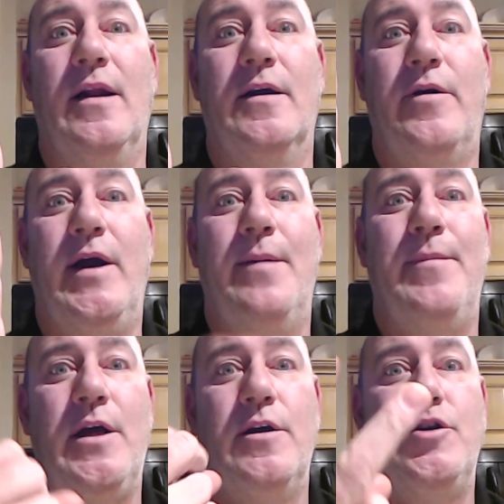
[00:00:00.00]
kilogram,
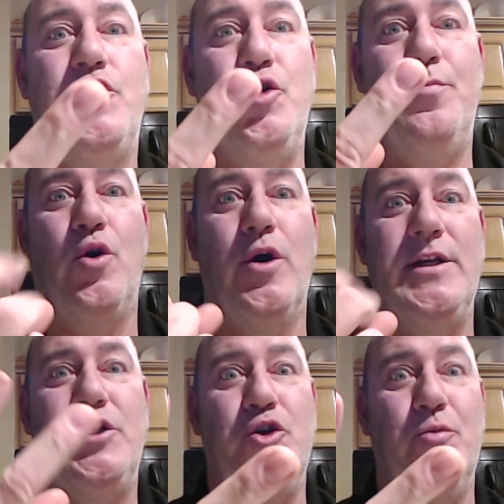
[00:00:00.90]

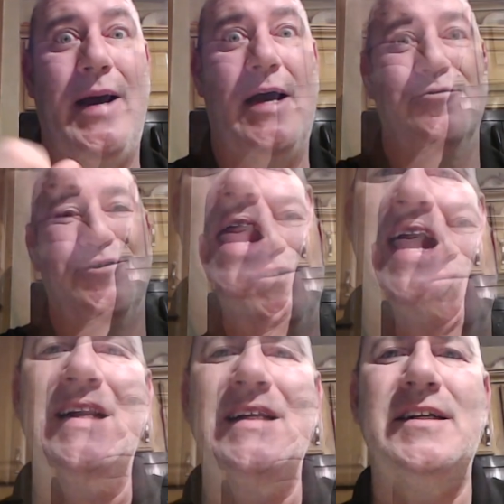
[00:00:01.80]
2.2 pounds. I
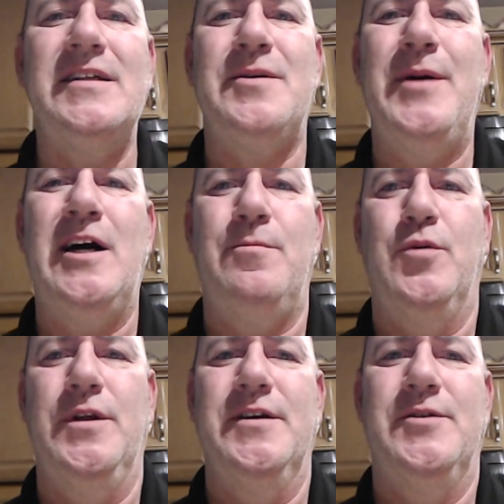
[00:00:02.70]
enlisted some help
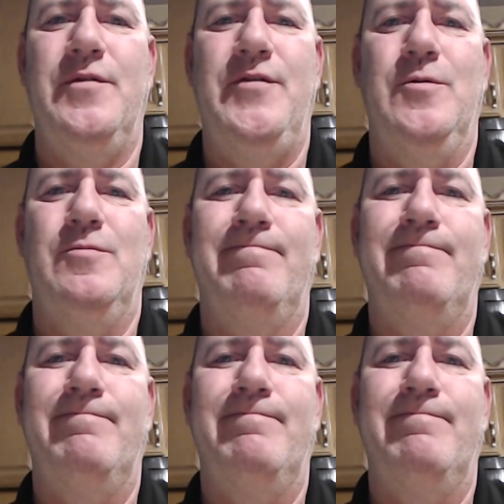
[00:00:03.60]
with this review.